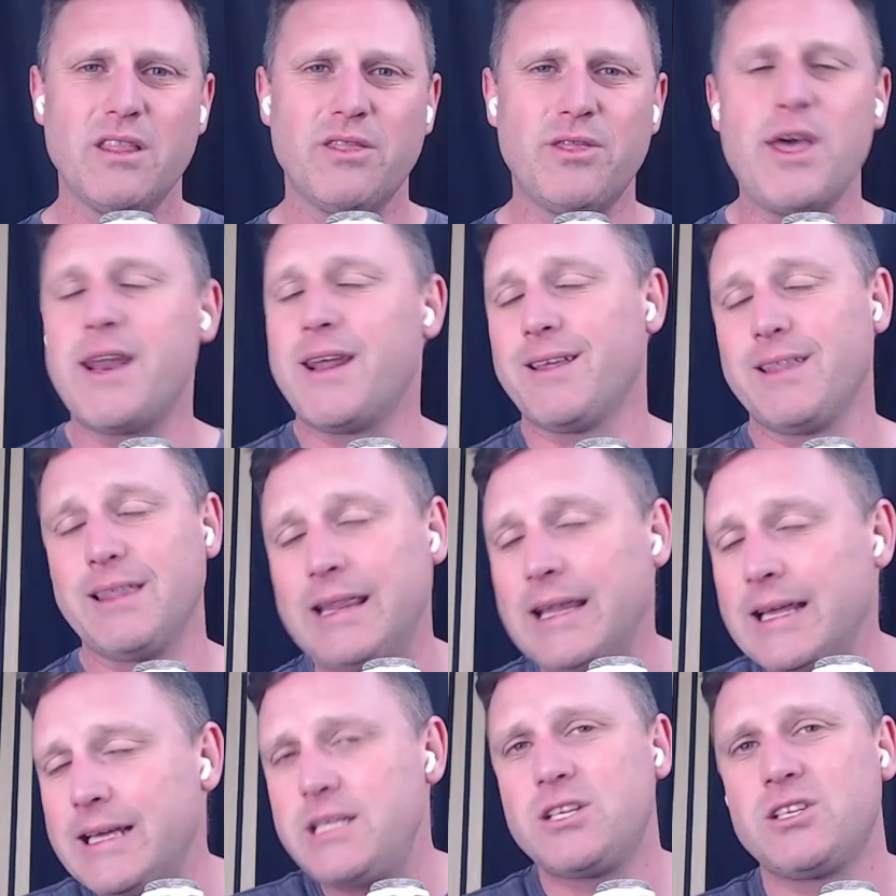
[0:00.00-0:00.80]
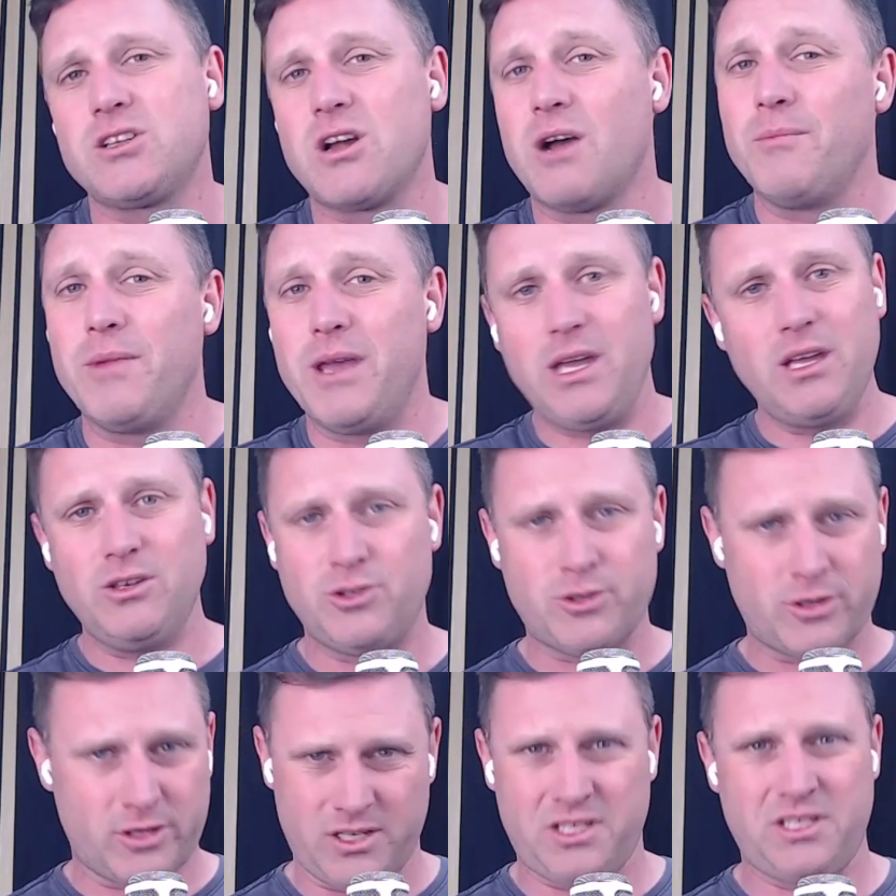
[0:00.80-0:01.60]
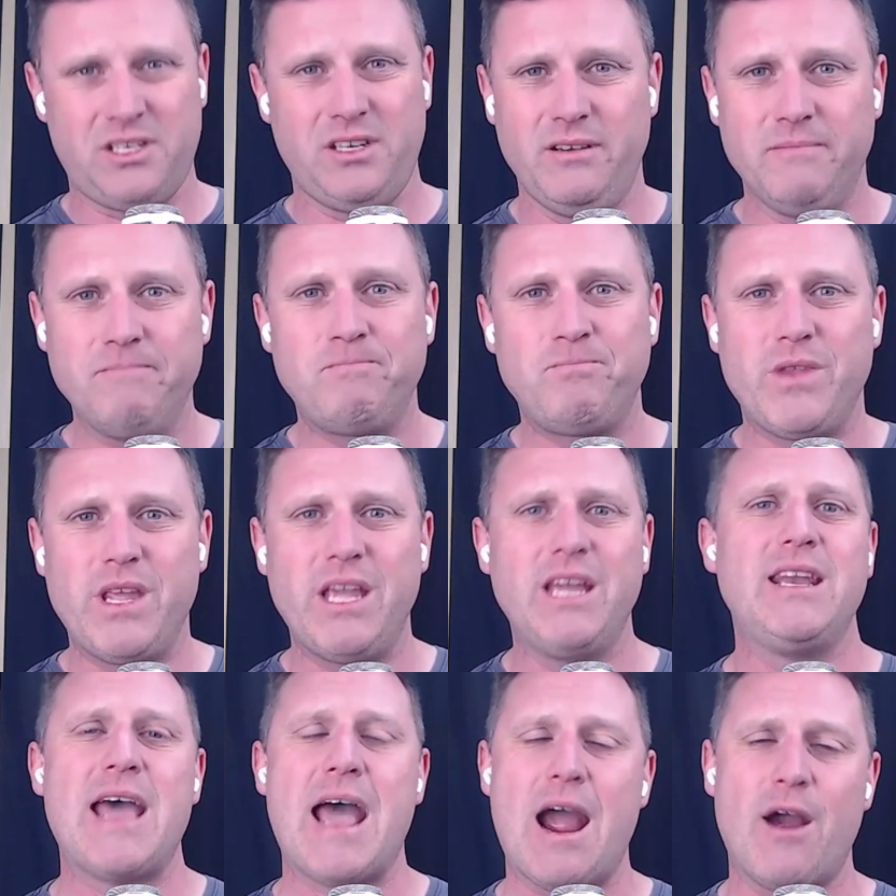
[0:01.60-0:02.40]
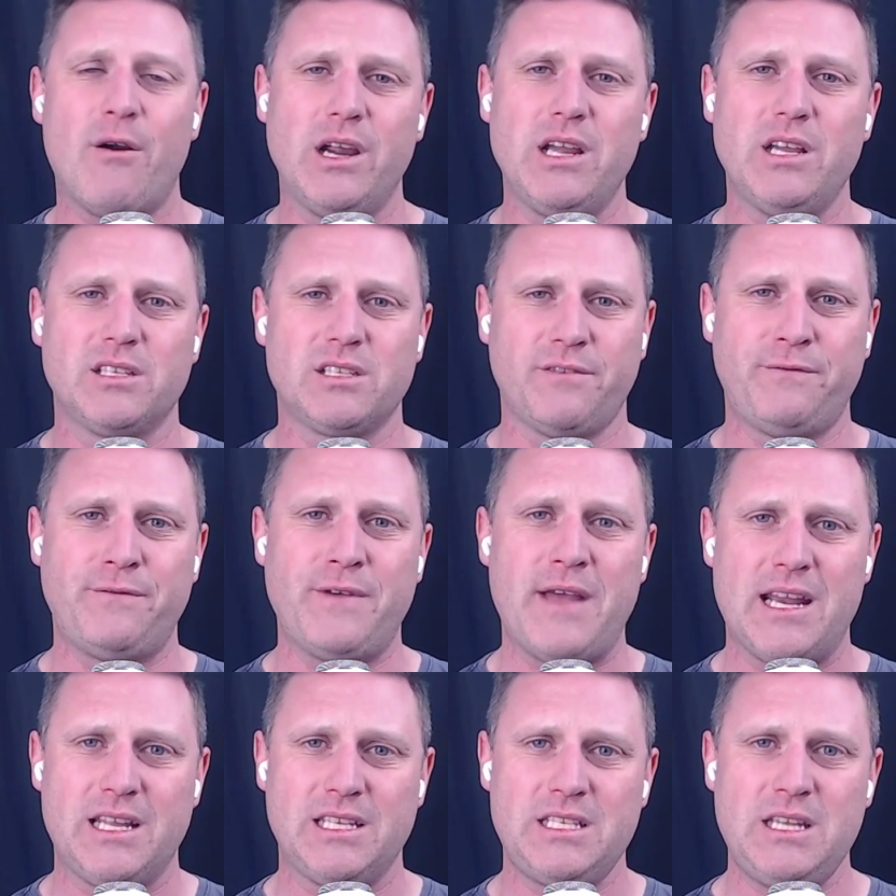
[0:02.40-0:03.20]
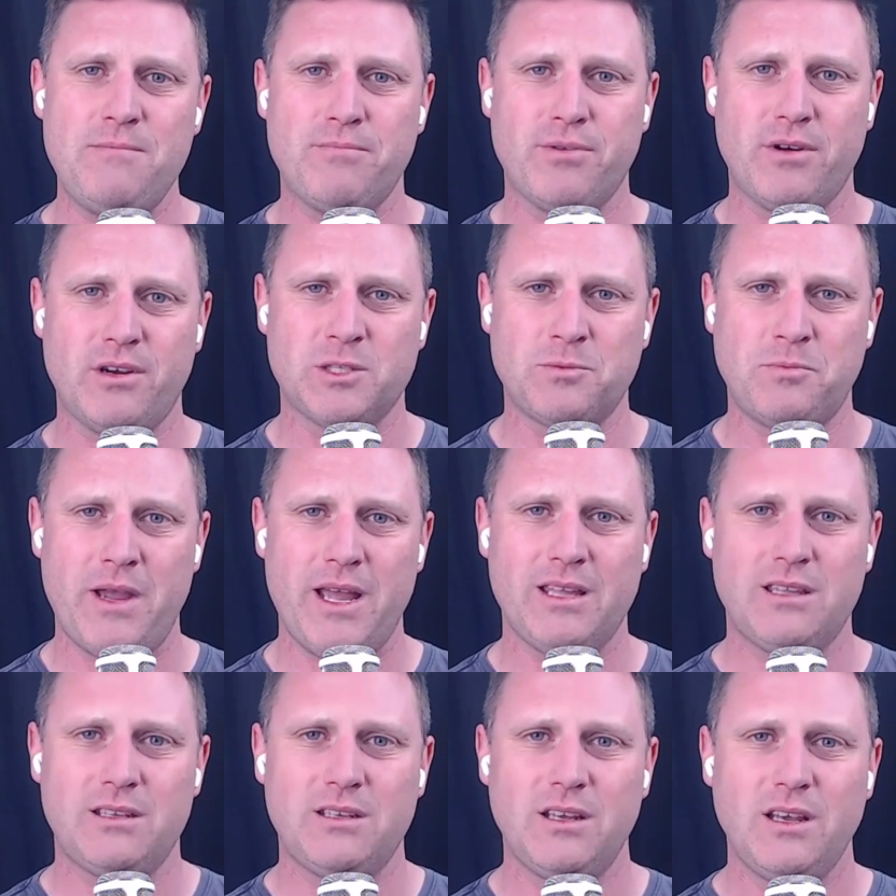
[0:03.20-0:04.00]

then at least I'm interested in Harry as a fantasy prospect.